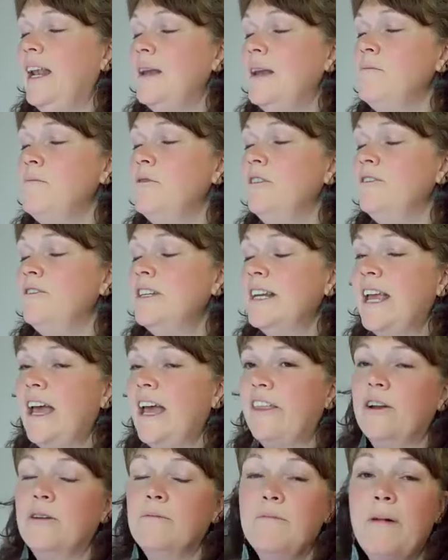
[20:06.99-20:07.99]
and I move
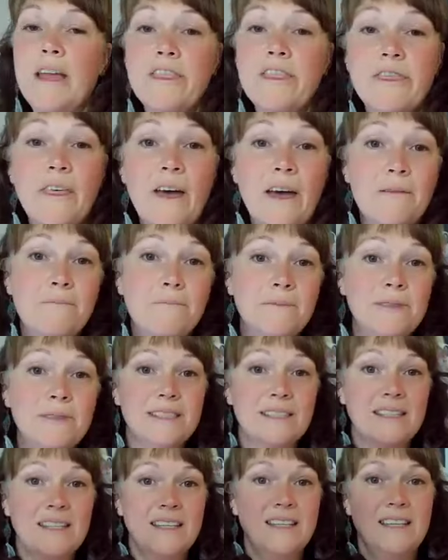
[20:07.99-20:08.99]
together, my
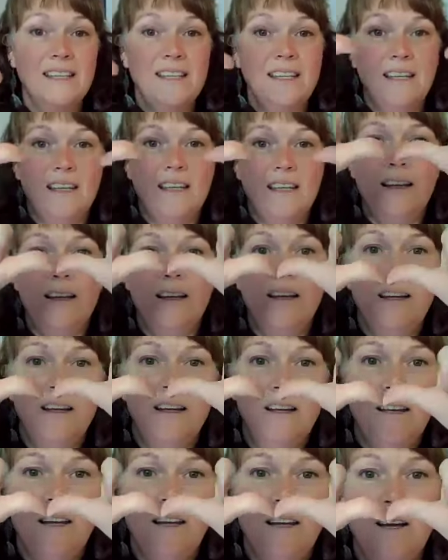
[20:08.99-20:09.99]
thumbs
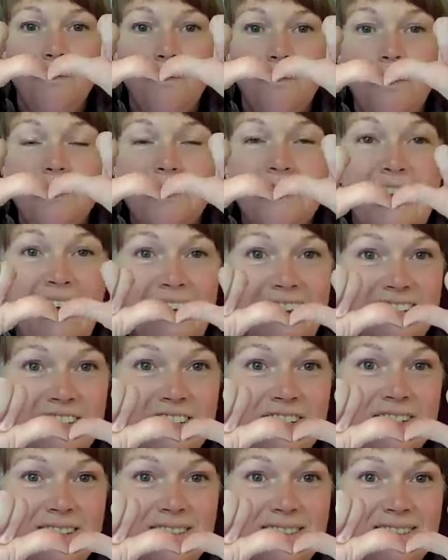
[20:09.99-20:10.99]
will
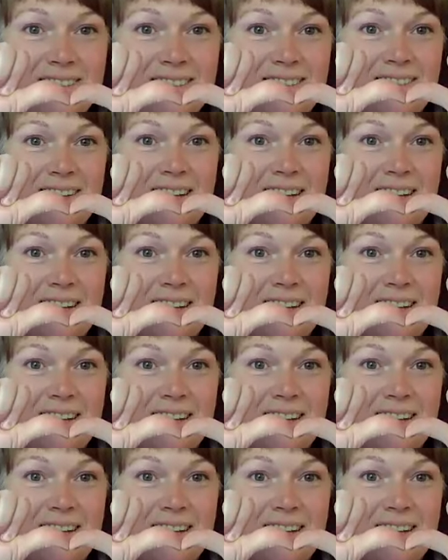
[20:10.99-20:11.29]
touch.